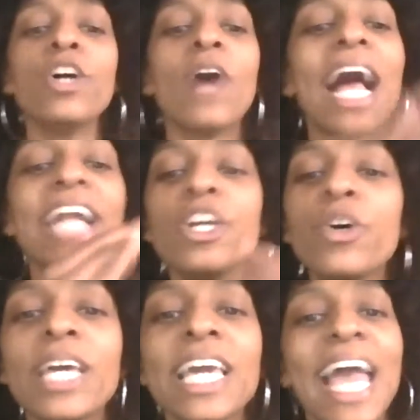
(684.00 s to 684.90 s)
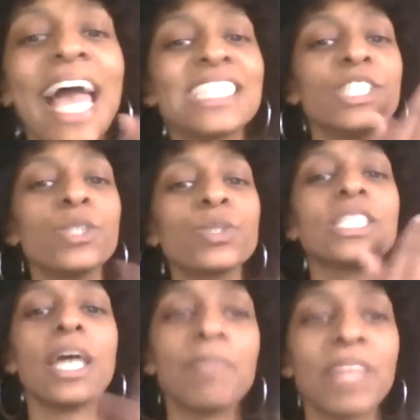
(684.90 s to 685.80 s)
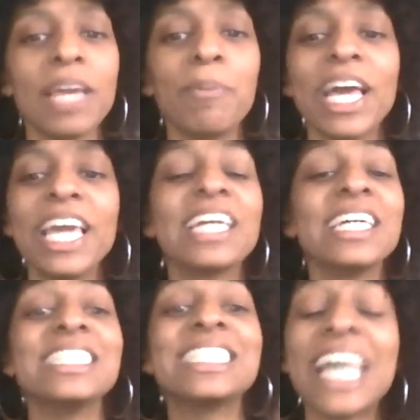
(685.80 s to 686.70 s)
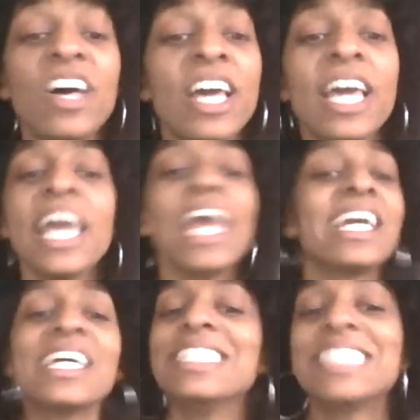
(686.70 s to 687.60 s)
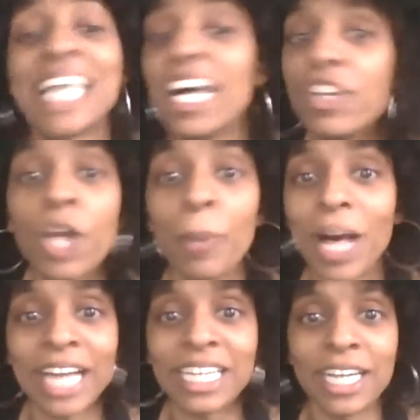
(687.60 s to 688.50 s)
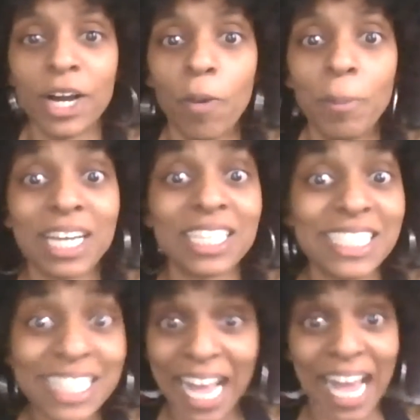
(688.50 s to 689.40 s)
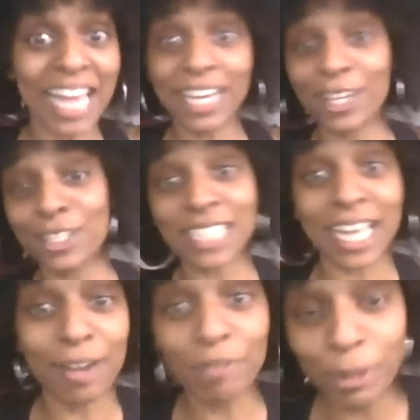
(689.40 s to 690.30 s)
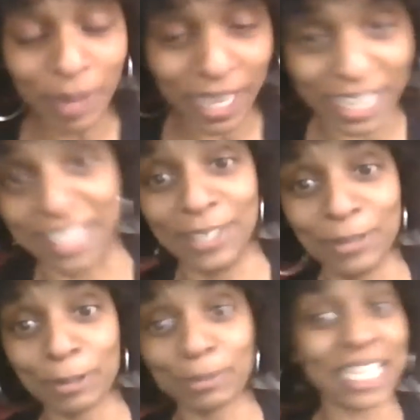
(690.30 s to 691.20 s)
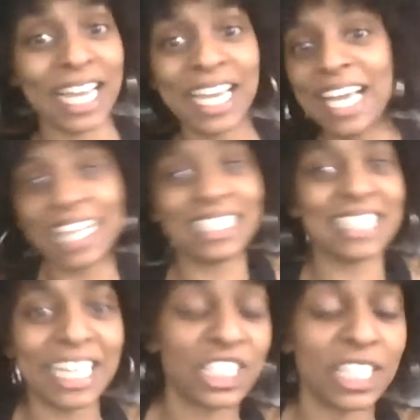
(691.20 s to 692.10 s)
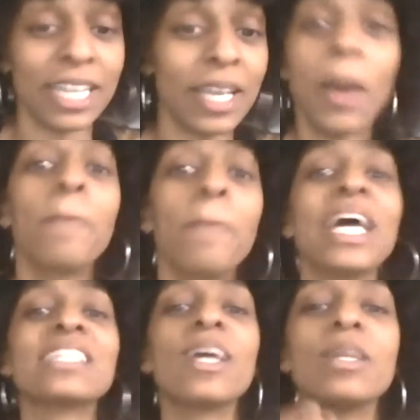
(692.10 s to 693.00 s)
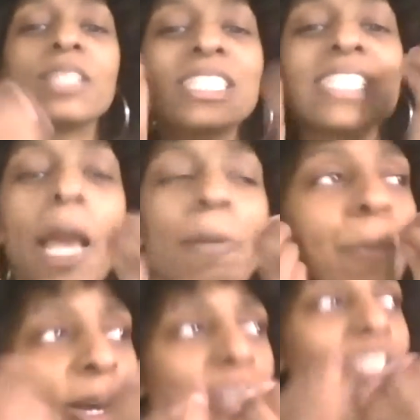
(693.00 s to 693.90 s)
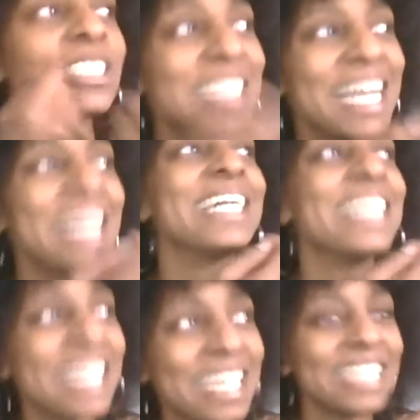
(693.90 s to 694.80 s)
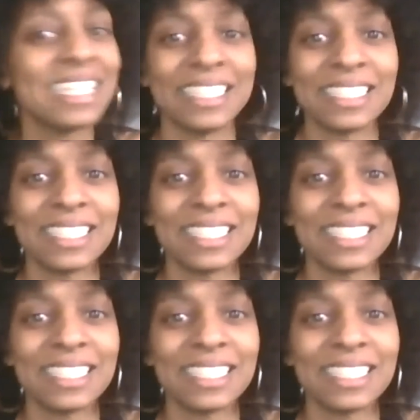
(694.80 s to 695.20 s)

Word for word: knew, I knew he had to do something, but he couldn't tell. He couldn't tell nobody though because she got ears everywhere. You know what I'm saying? He can't say shit. But the type of person Jon is